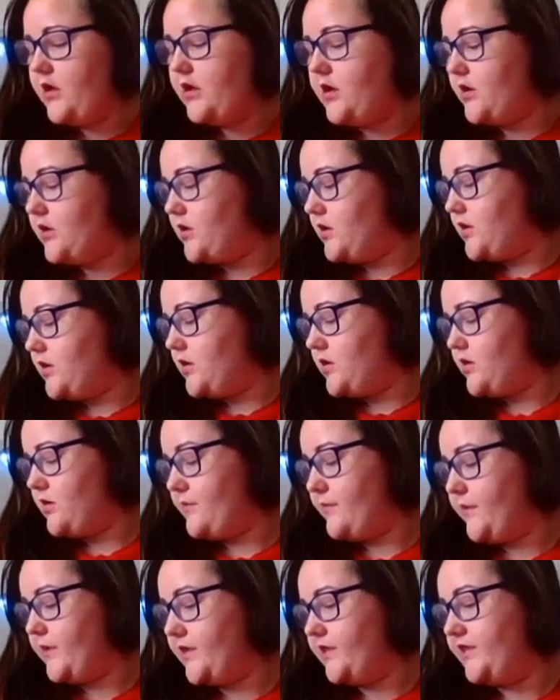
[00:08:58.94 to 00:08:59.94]

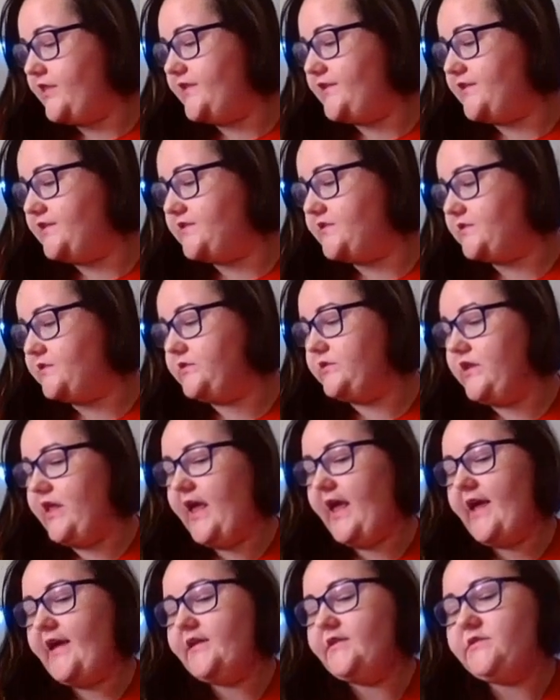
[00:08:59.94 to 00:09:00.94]
Um, this
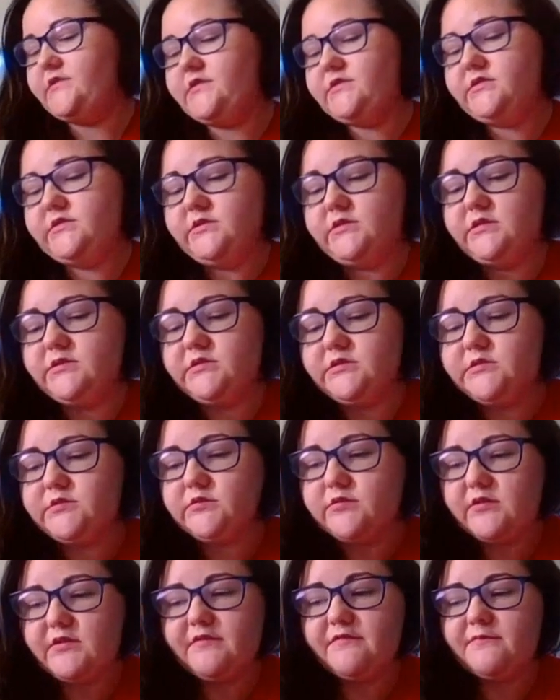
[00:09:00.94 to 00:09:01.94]
last
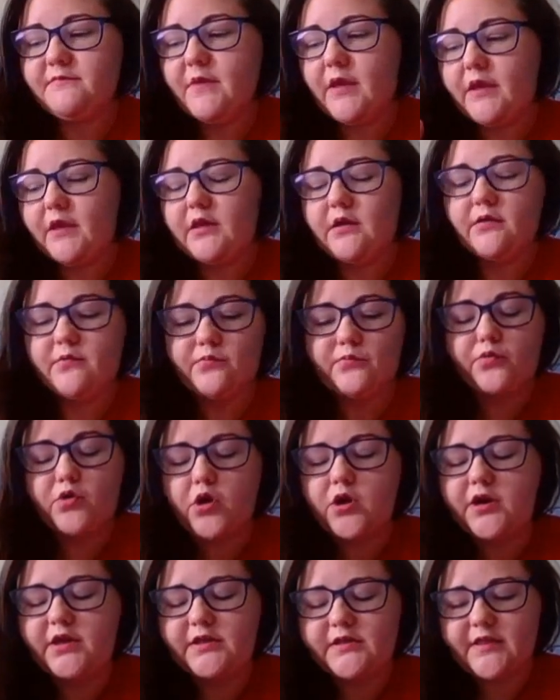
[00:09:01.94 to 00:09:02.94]
sort of makeup
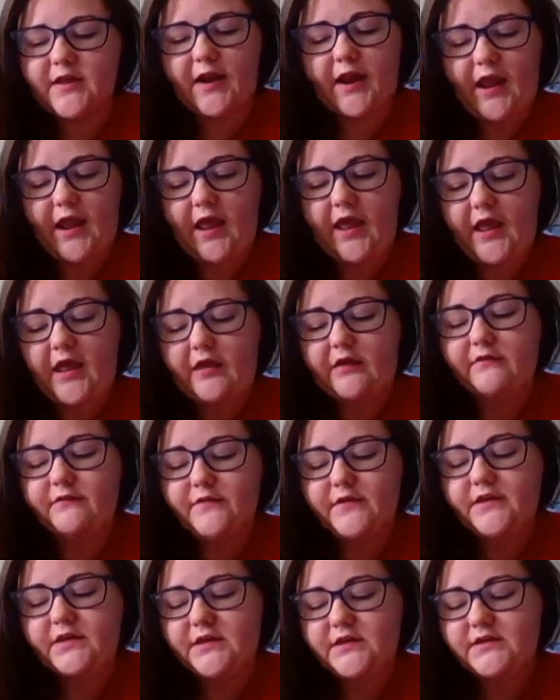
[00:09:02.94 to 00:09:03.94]
product that I have
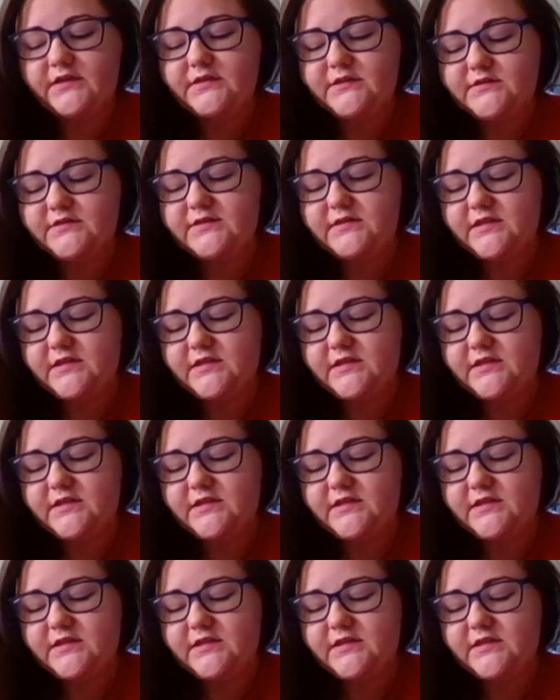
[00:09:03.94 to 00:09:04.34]
is